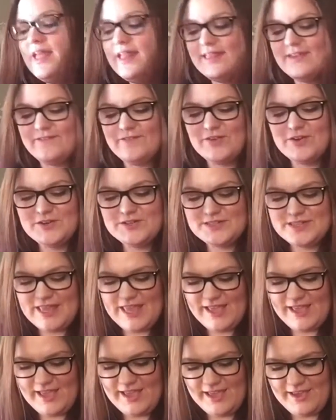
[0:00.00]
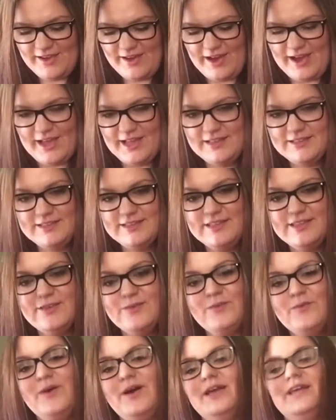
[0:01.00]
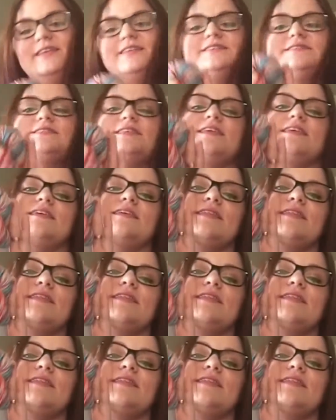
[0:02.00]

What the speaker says: The first thing I got was